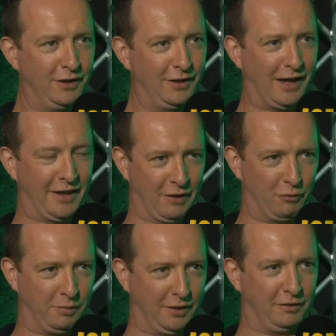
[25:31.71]
Yeah. And that
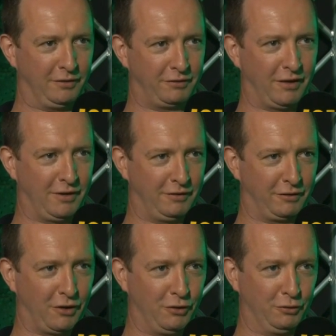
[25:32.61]
would be sign, the
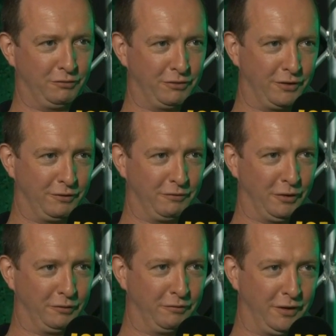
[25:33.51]
code for
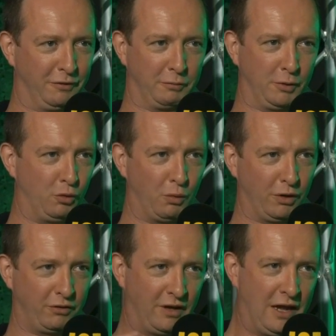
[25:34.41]
voting Fianna But you
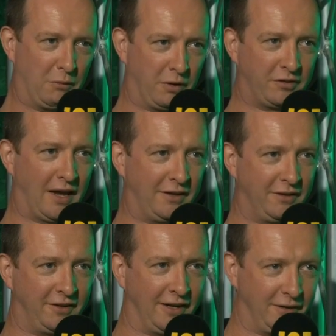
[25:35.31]
weren't, wasn't no,
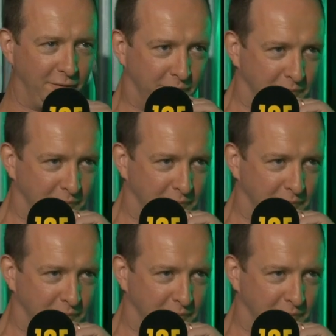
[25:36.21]
handed down.